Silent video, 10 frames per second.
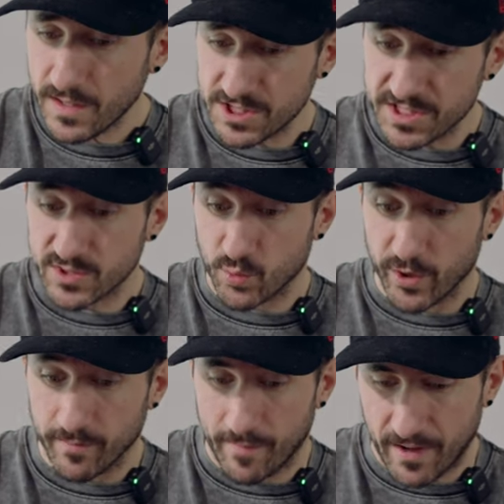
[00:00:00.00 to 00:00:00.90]
just gets
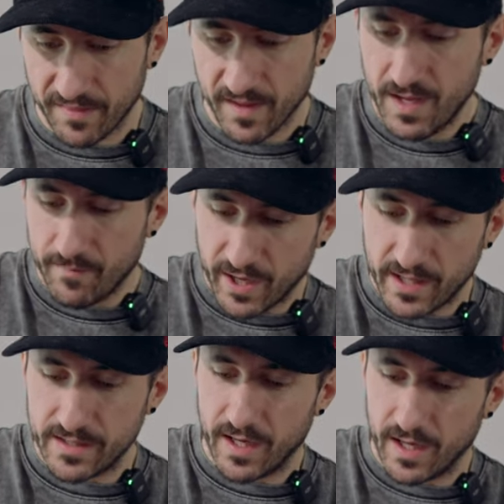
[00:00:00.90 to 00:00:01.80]
weird in my mouth.
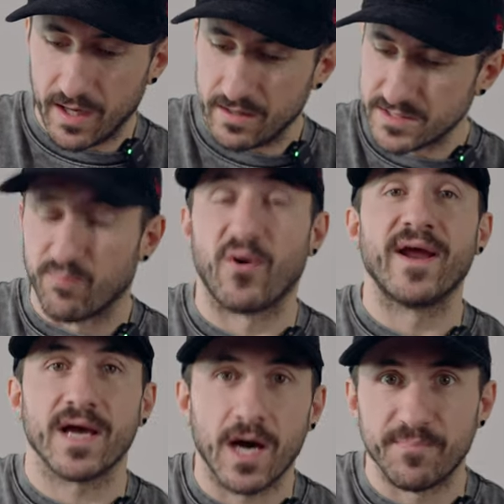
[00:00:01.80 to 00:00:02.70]
But uh, to
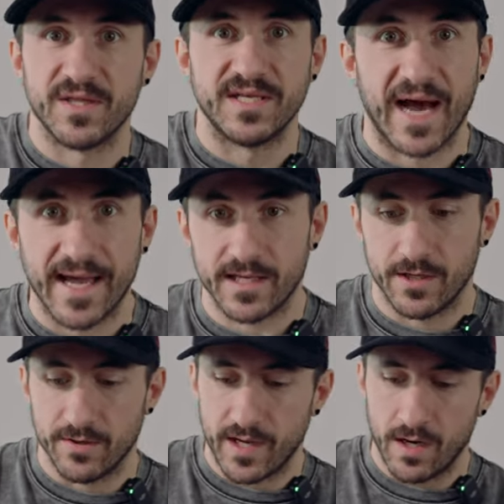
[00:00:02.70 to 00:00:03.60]
break up the diet
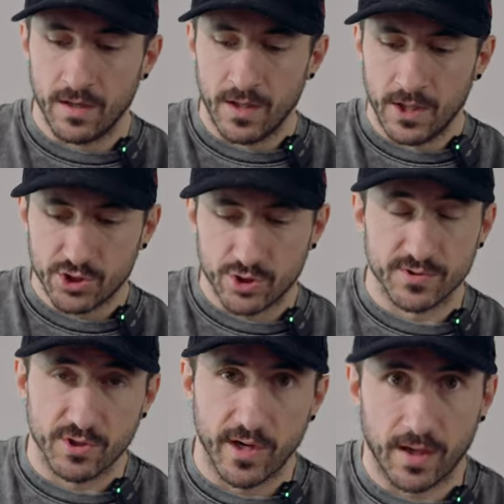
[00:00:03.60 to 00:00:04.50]
here and there,
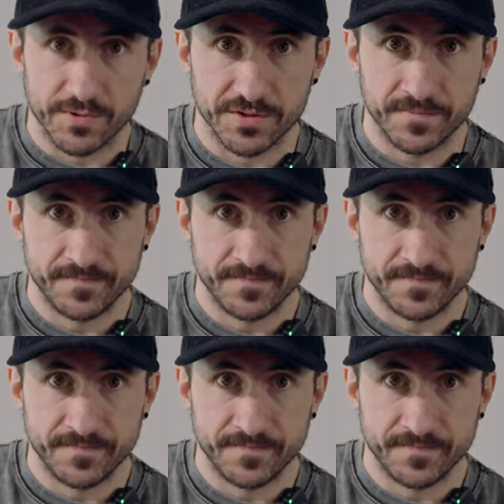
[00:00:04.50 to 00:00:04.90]
shrimps are great option. This is